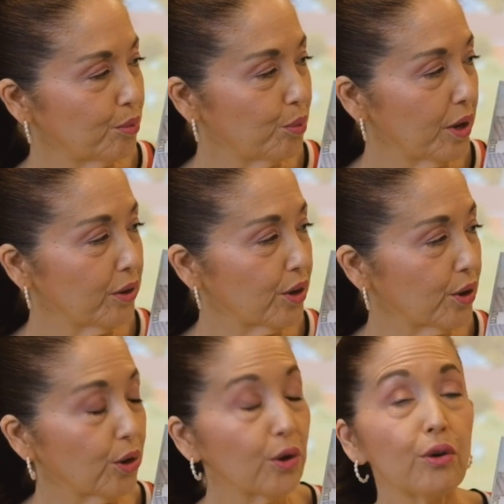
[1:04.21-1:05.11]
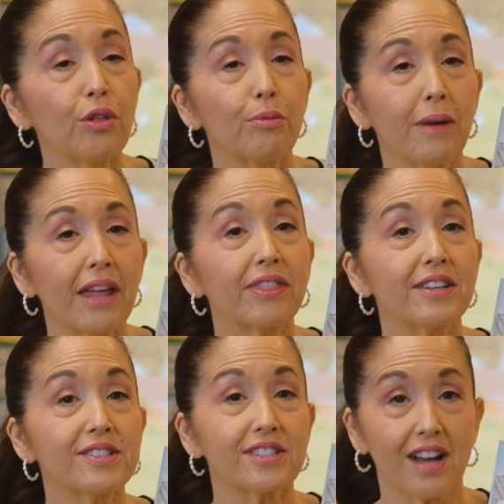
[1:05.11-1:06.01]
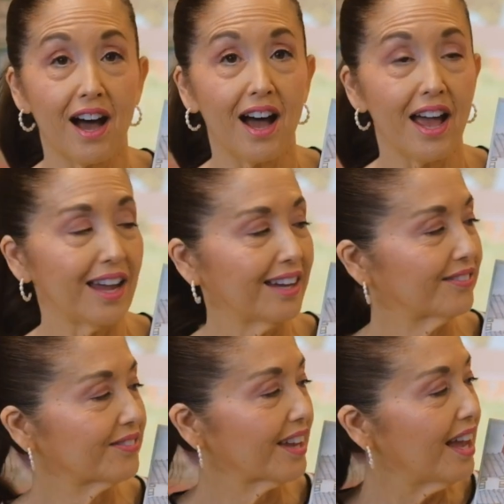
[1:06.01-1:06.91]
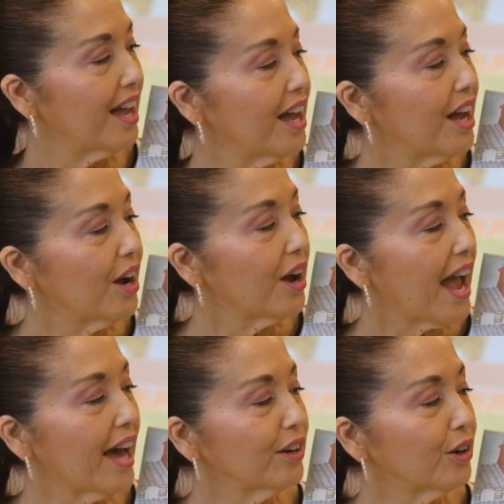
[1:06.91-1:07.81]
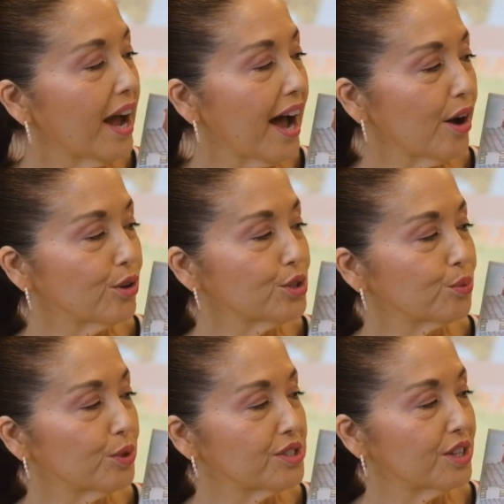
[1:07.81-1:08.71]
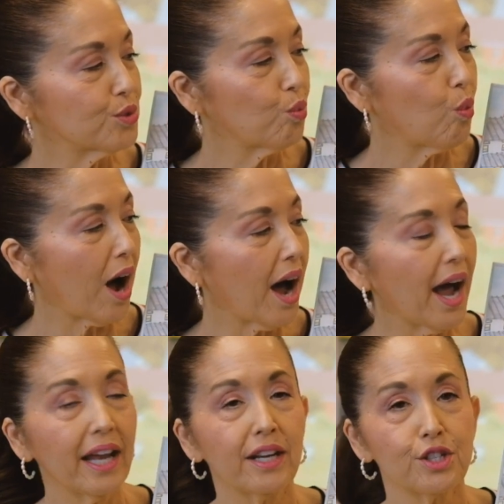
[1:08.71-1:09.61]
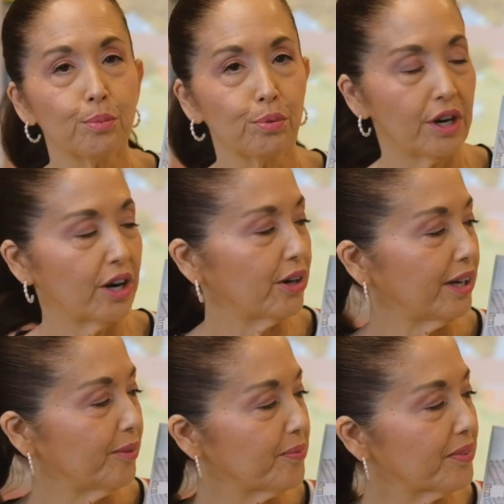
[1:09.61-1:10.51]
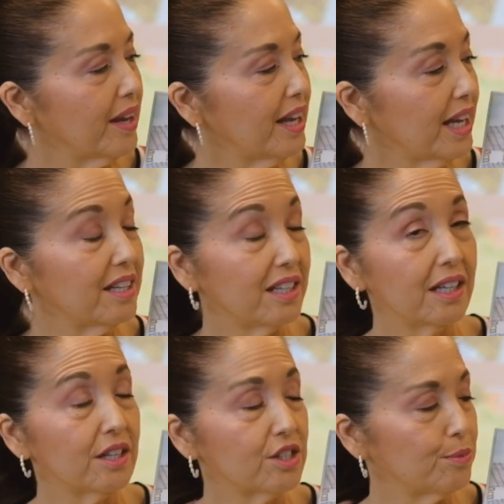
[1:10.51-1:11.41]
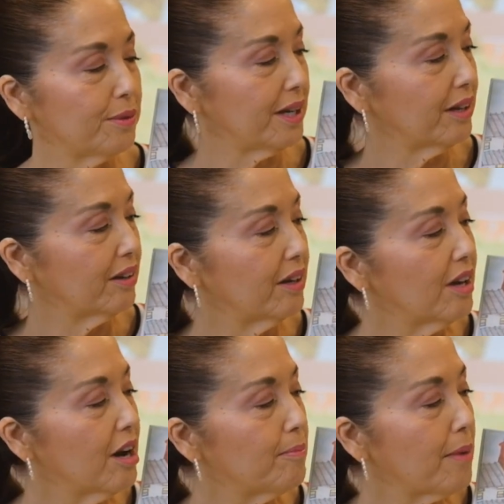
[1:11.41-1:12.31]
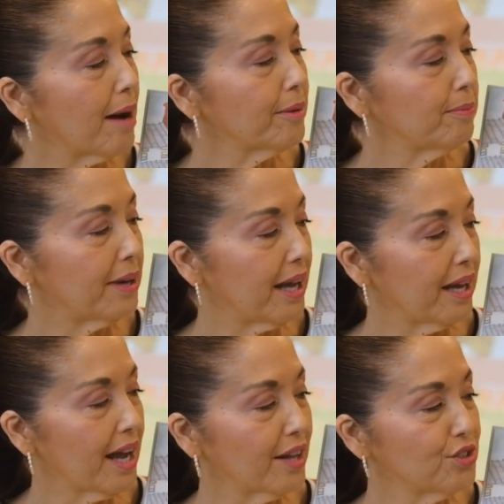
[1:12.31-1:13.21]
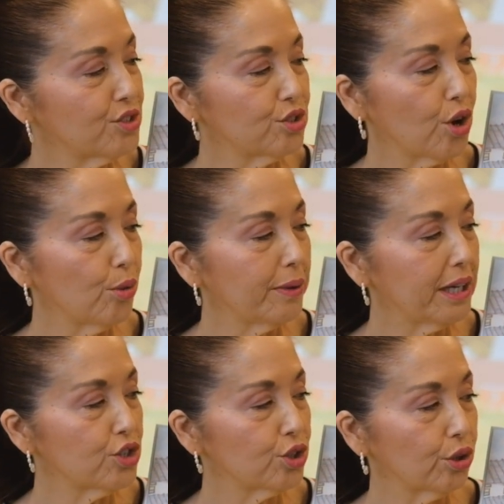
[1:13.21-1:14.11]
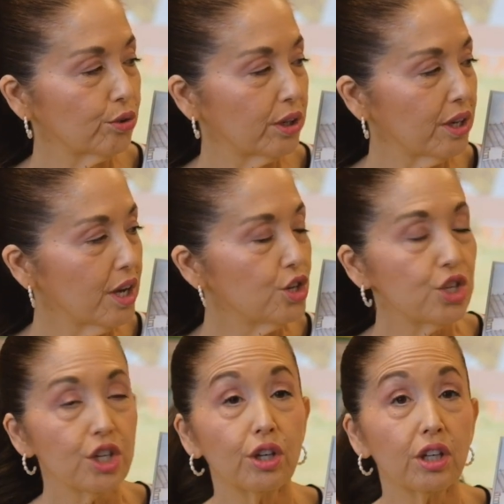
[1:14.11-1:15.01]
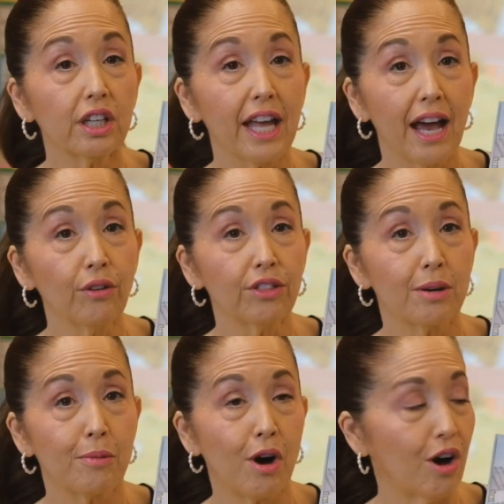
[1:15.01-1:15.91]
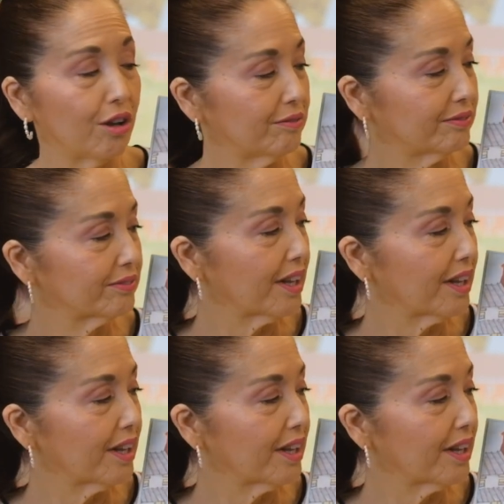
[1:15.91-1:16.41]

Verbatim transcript: where the earth met the sky, and her house was as wide as a prairie. It needed to be. Mama May had so many children, she couldn't count them all.